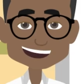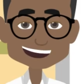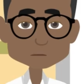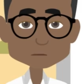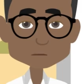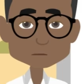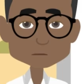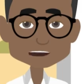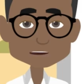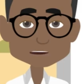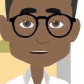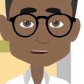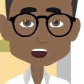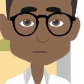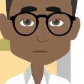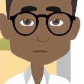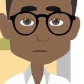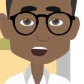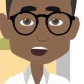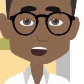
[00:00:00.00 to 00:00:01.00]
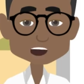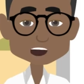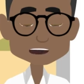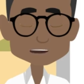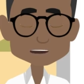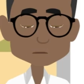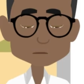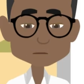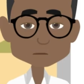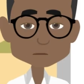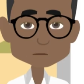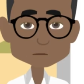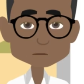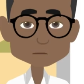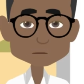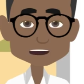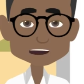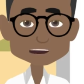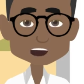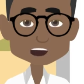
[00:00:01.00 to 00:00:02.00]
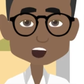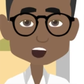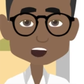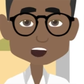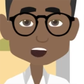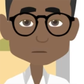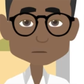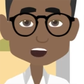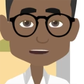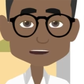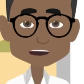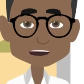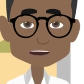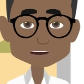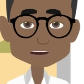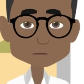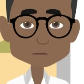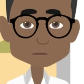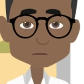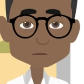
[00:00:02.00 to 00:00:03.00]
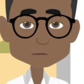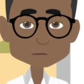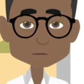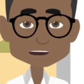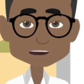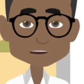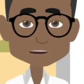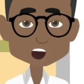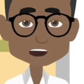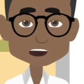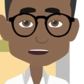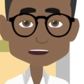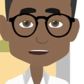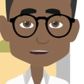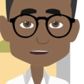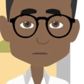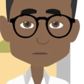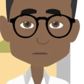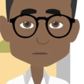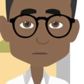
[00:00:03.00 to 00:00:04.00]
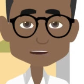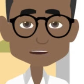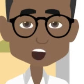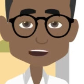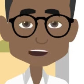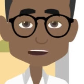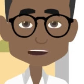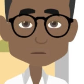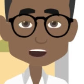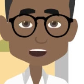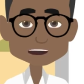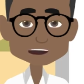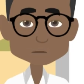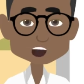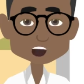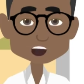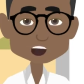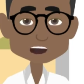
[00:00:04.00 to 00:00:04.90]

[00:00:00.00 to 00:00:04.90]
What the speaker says: Specific flow rate. The dynamic level and, accordingly, the actual flow